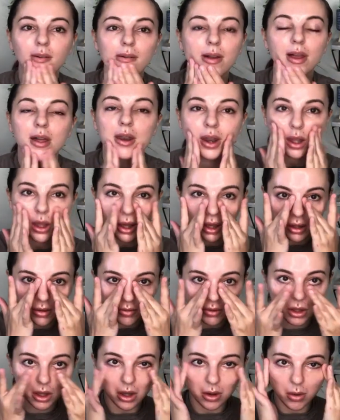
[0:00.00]
And I kind
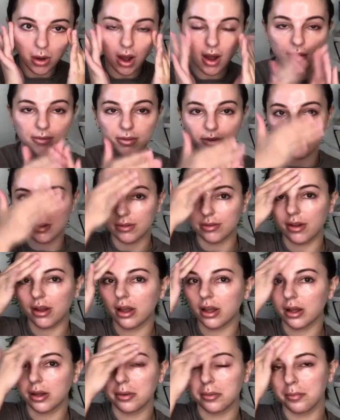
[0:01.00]
of go off of,
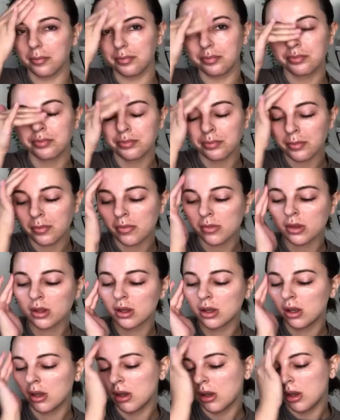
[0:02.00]
um,
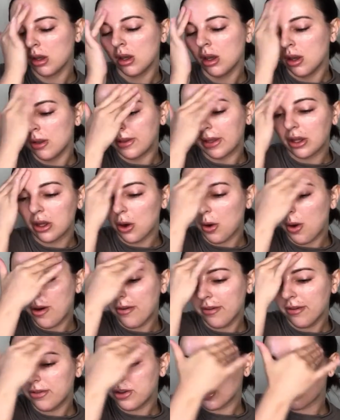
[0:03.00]
like go off
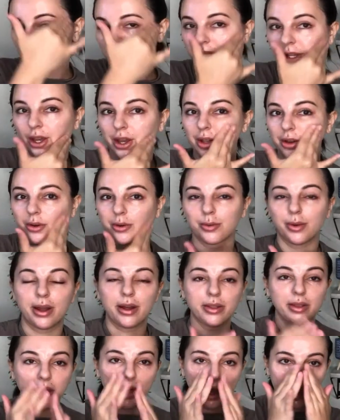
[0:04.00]
of your skin,
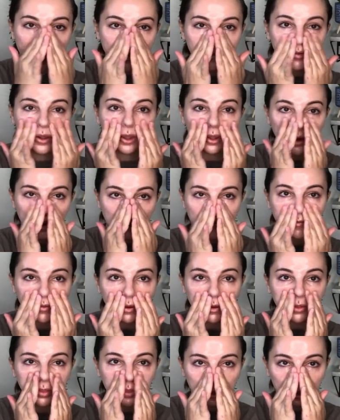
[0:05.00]
right? Like I have, again, I have
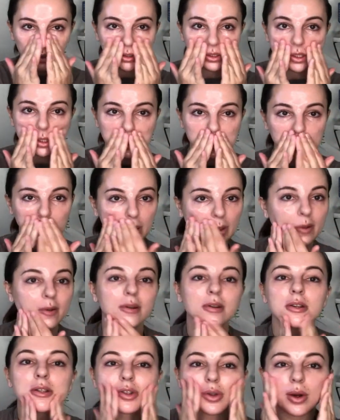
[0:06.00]
very thirsty
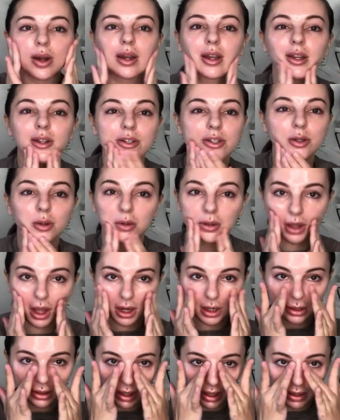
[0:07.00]
skin, so I can do a
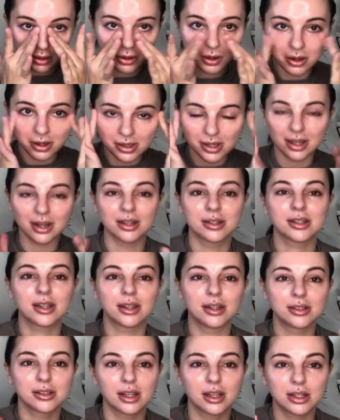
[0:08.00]
lot of layers and it's
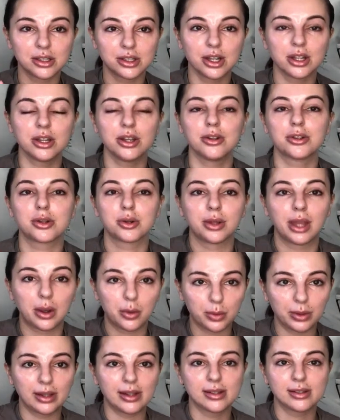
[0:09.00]
gonna continue to like
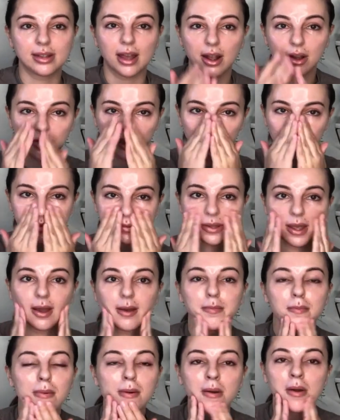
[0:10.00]
really suck things
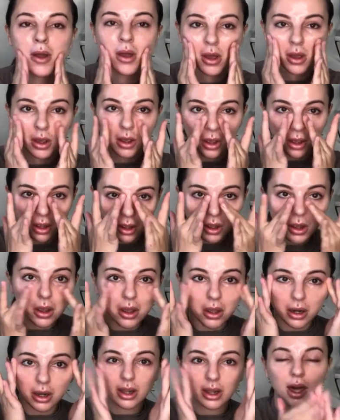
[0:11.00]
up.
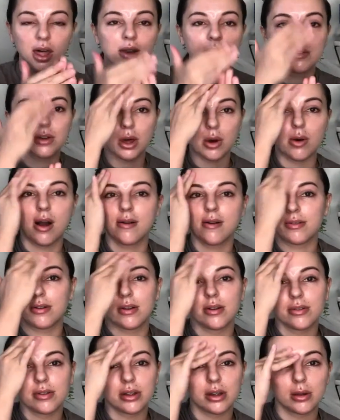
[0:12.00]
I kind of go off
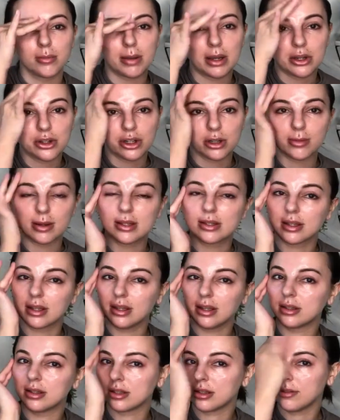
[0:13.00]
of, you know, make sure my
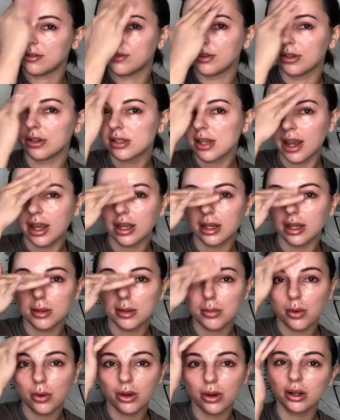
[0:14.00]
skin doesn't feel tight
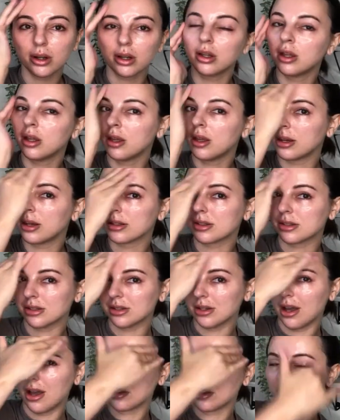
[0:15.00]
anymore and it's
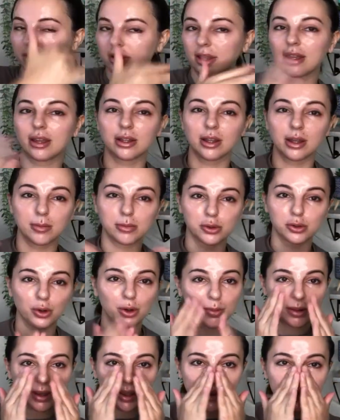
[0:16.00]
not like
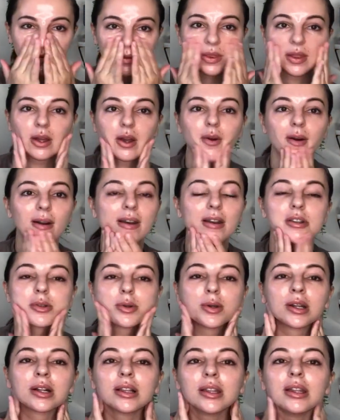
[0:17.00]
absorbing everything quite as
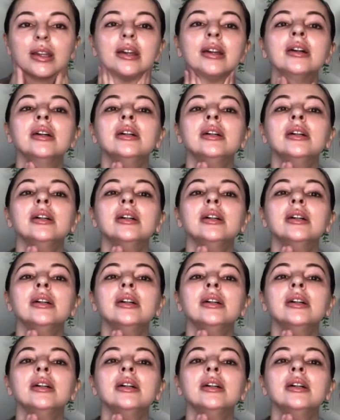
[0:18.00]
quickly.